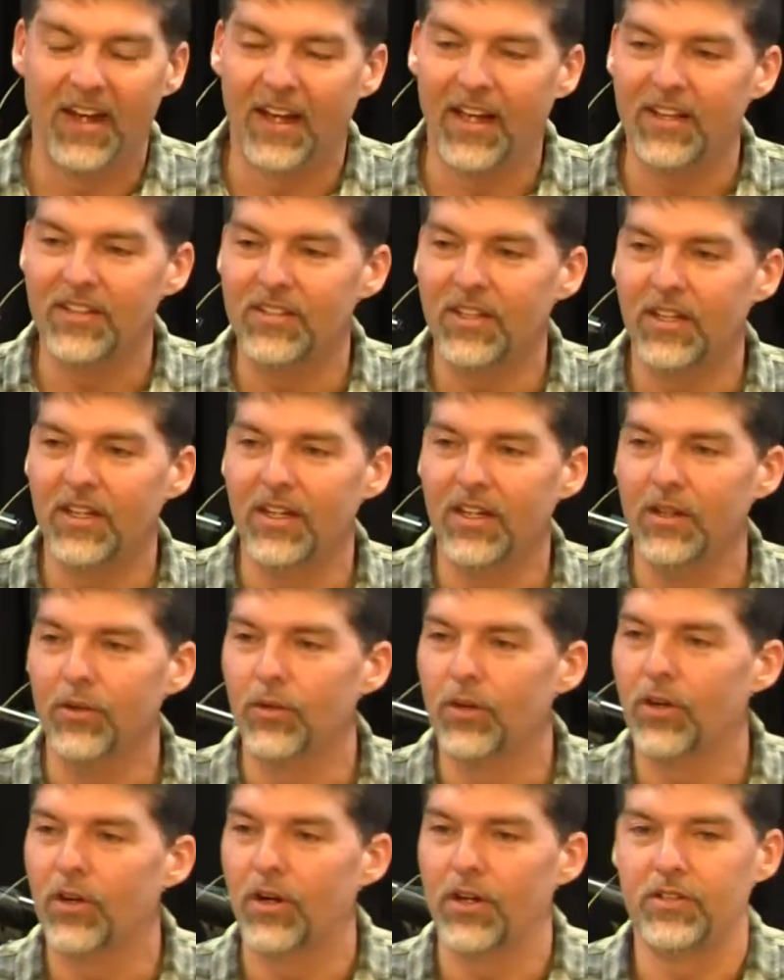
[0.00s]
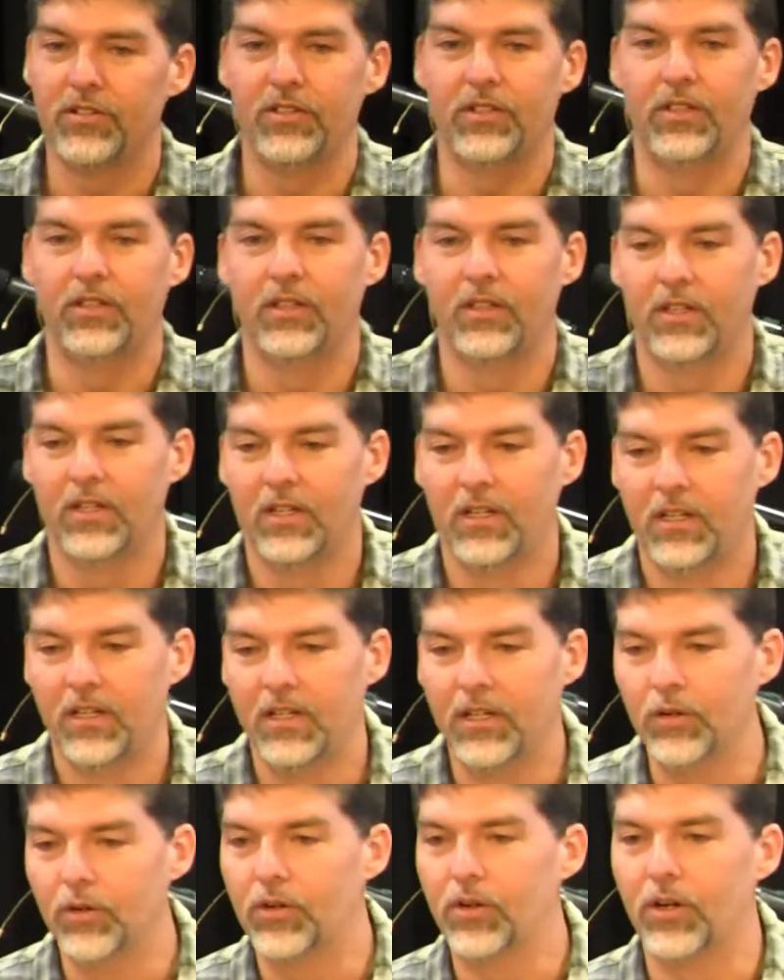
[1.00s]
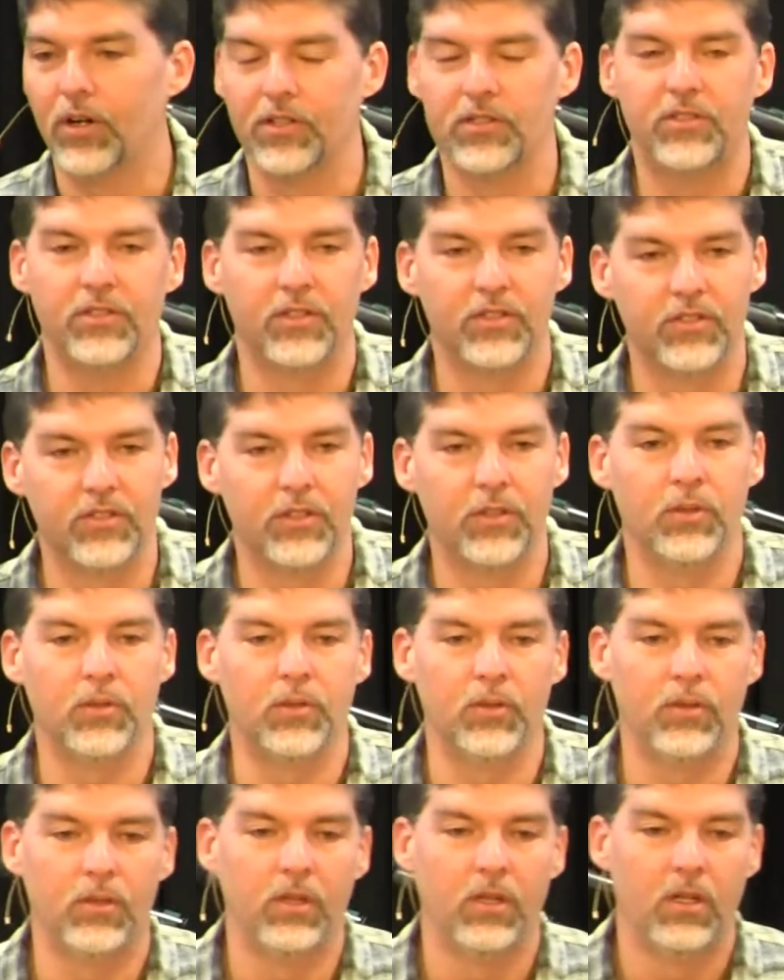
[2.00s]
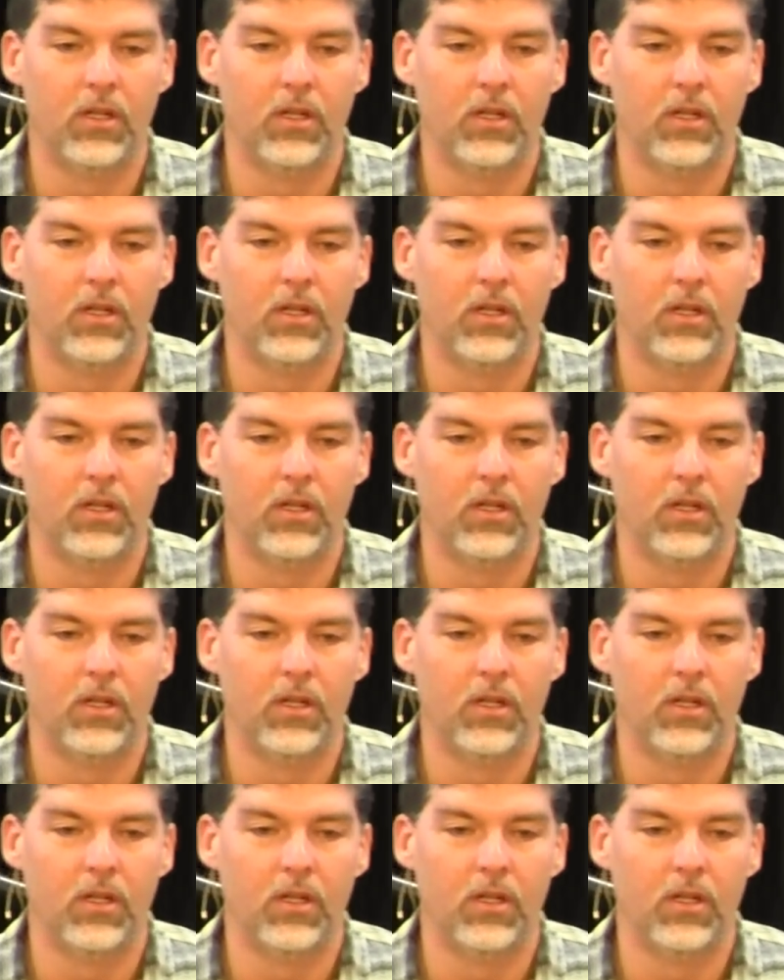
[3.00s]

And I got to tell you, it'll crush you, it'll crush your soul.